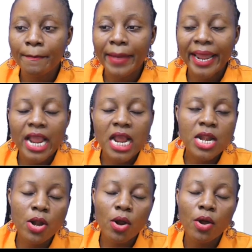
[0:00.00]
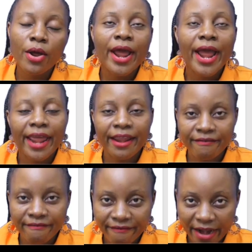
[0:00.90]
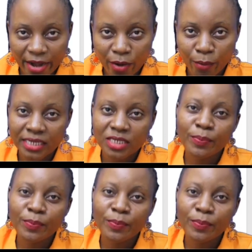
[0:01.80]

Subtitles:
micro environment?